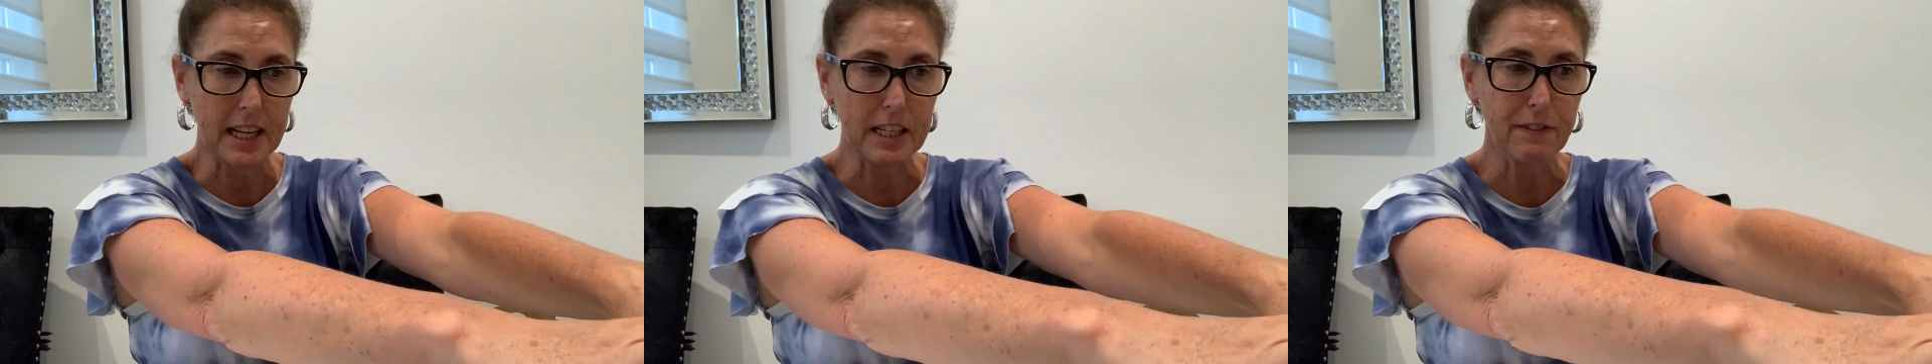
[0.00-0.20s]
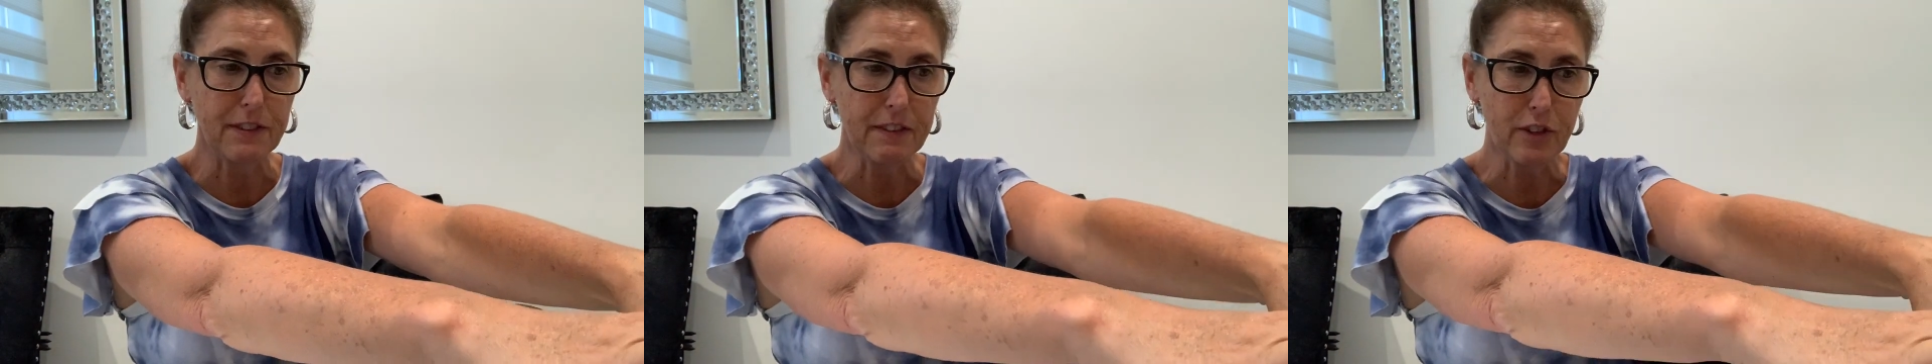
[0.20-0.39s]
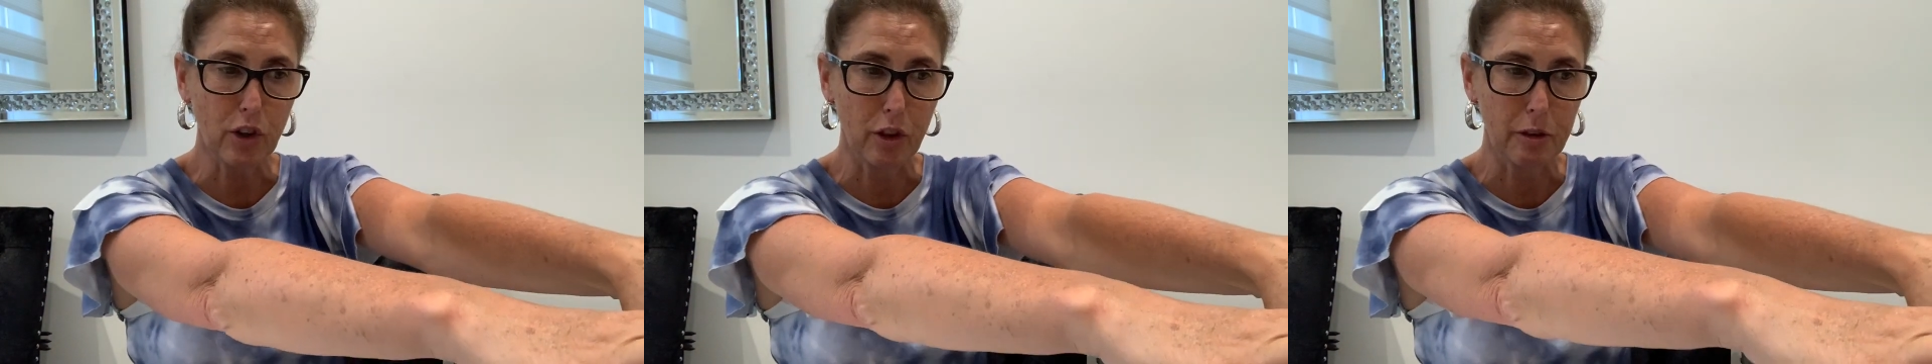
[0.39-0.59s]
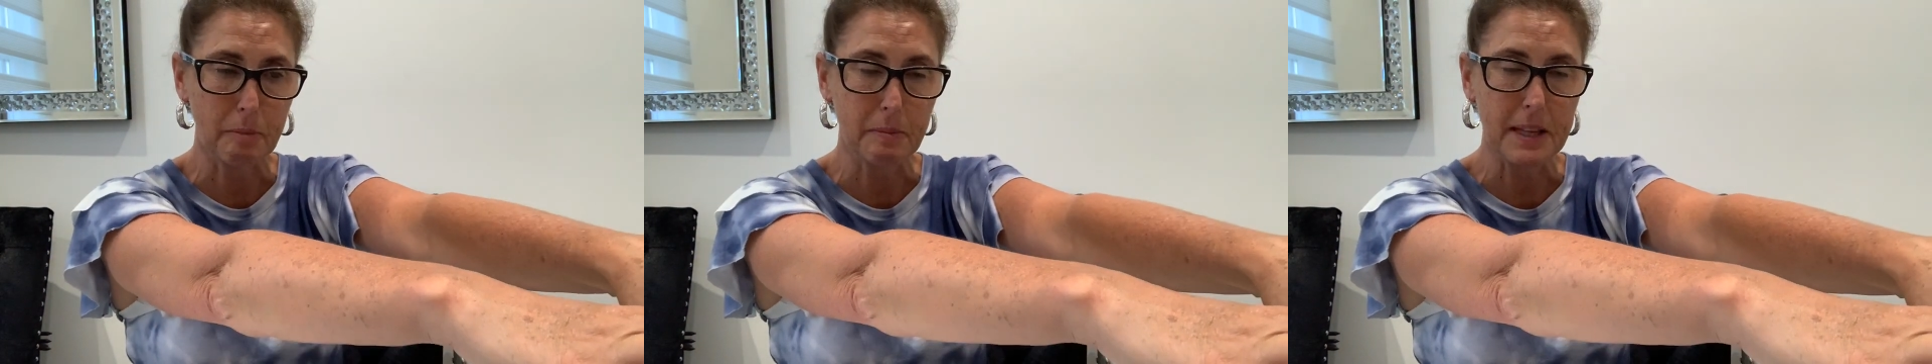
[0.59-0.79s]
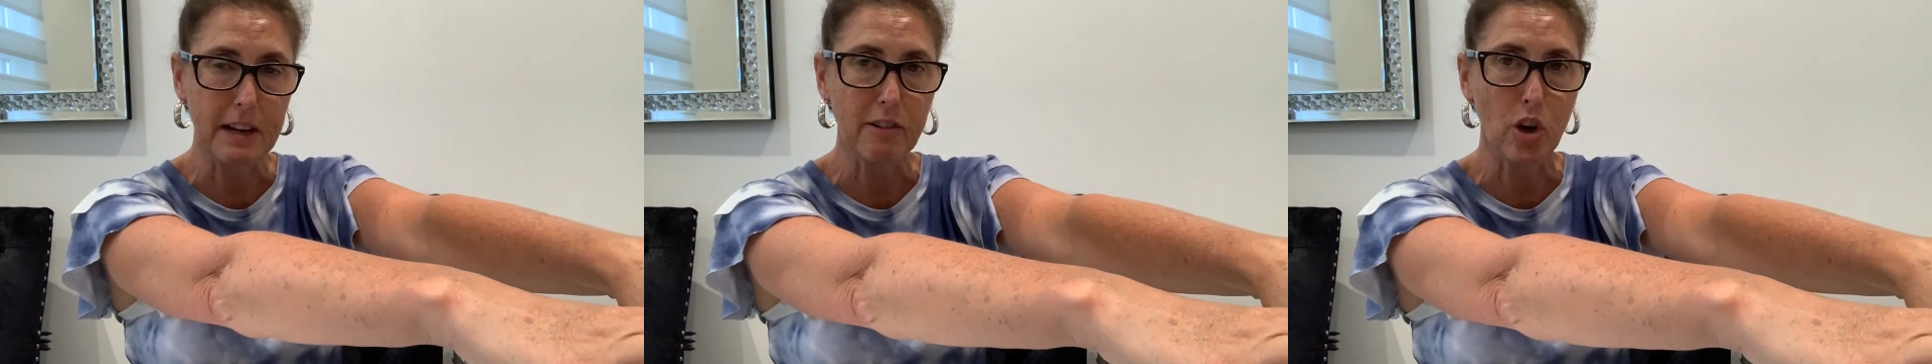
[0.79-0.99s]
and if they've got them
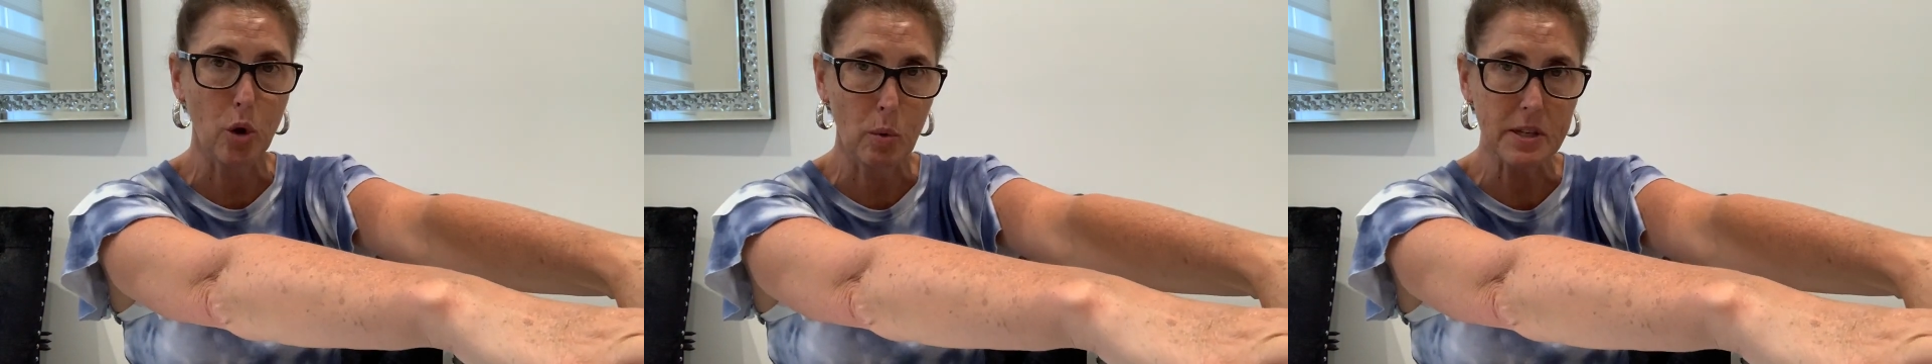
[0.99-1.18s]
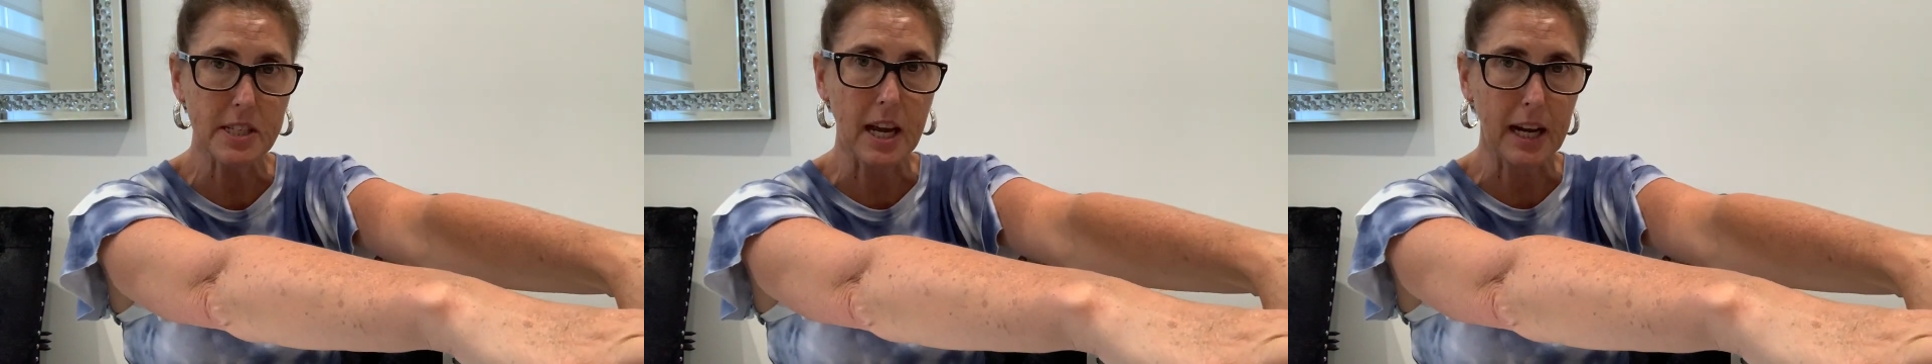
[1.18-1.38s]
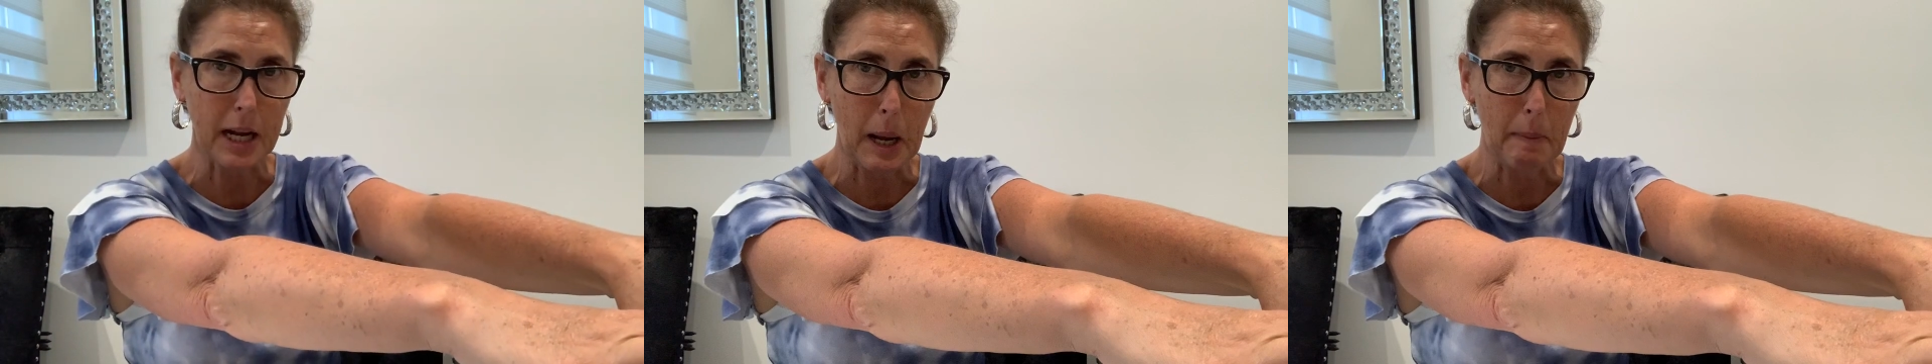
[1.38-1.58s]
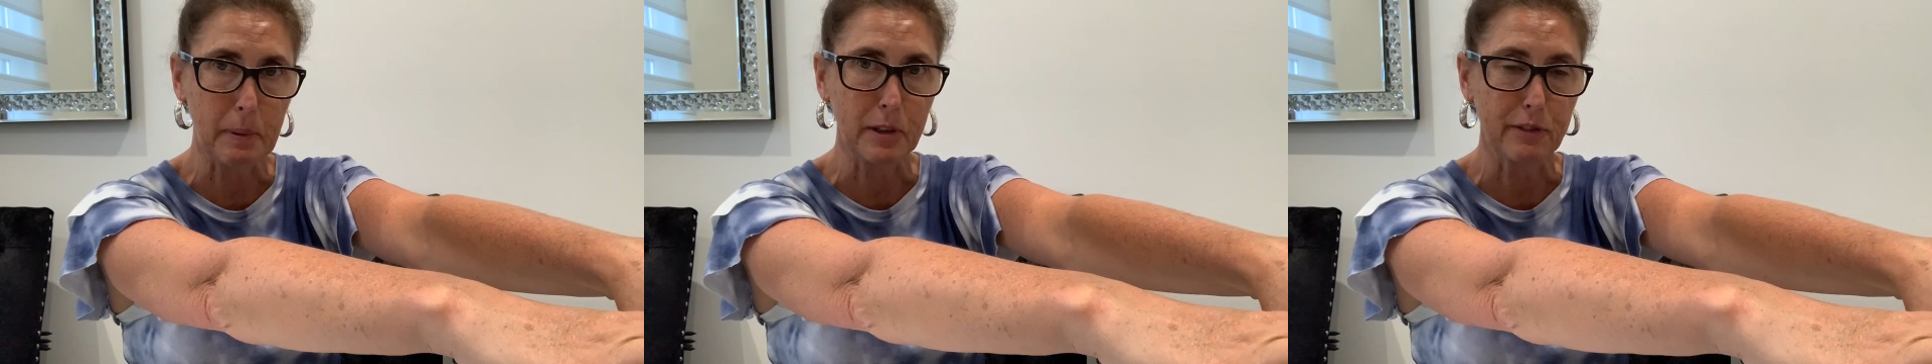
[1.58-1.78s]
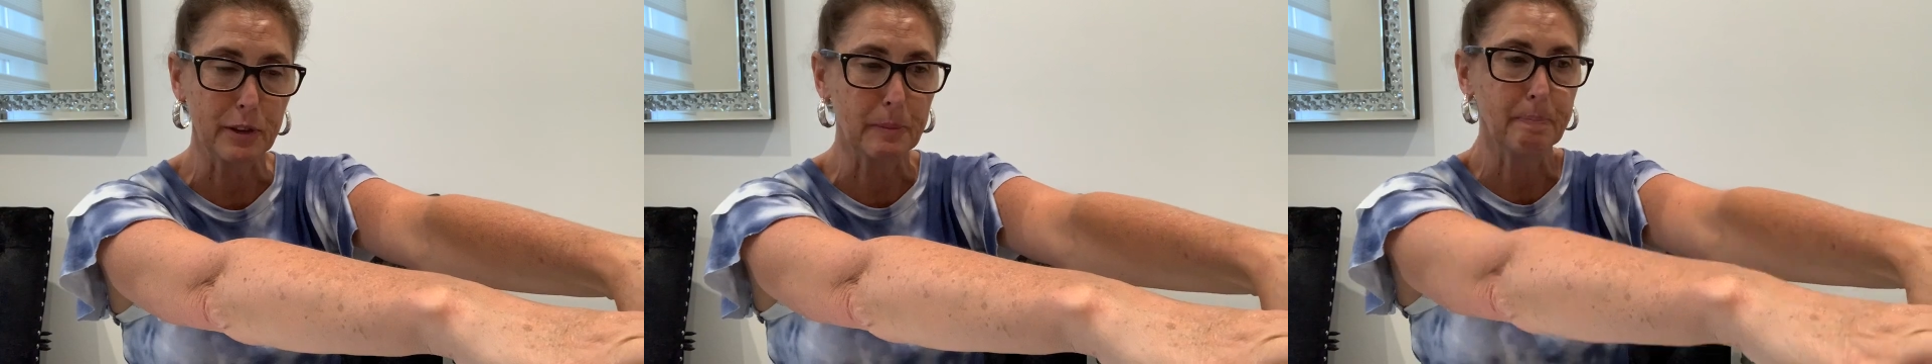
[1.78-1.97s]
there, I always get a couple
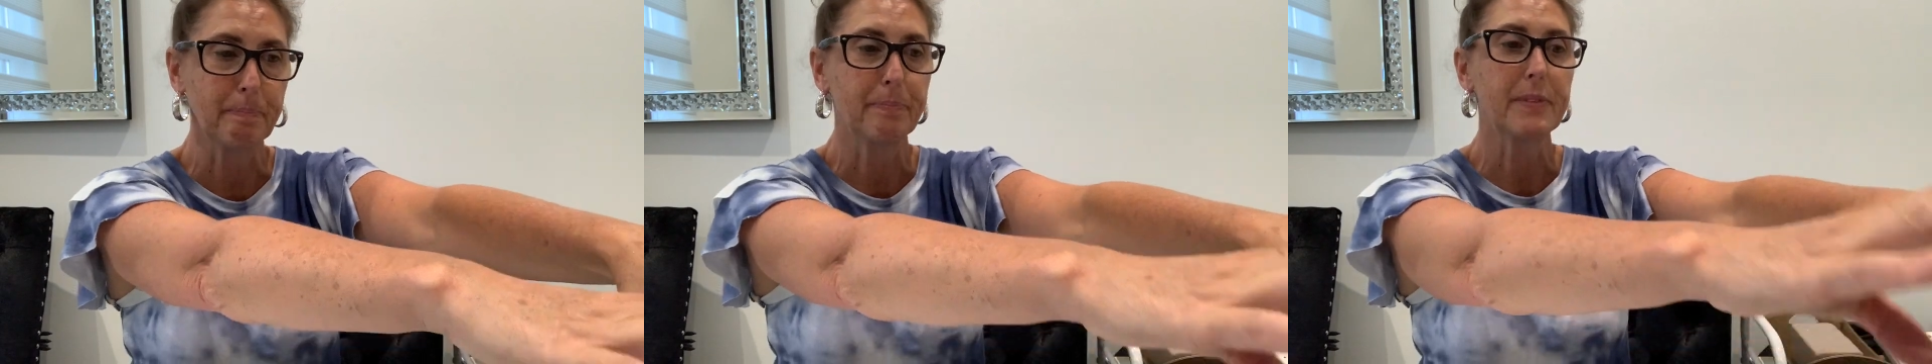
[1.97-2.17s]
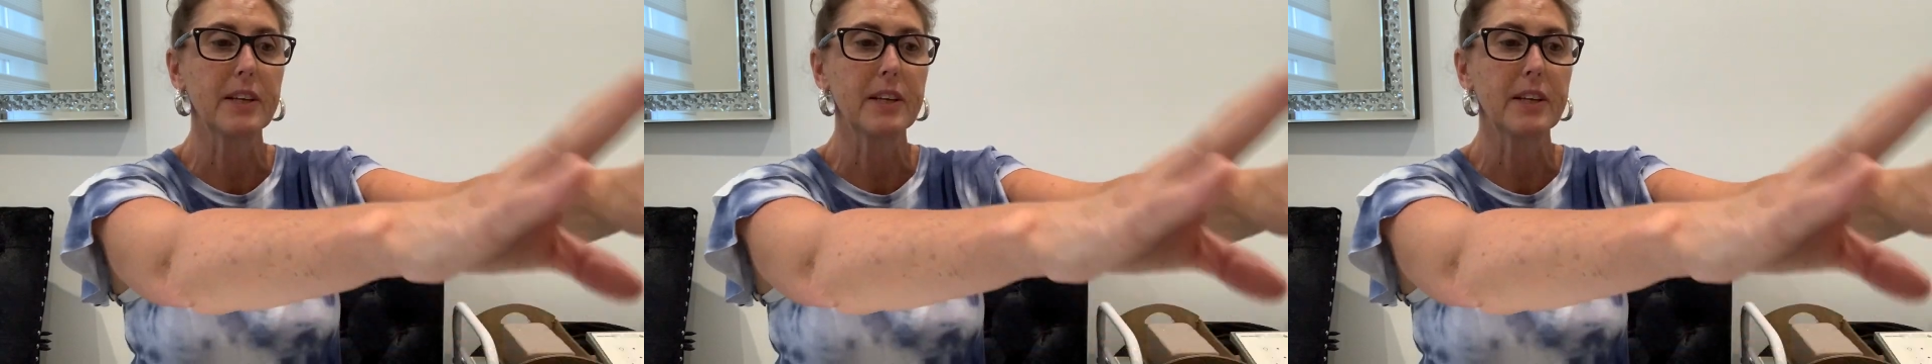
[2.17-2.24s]
of them,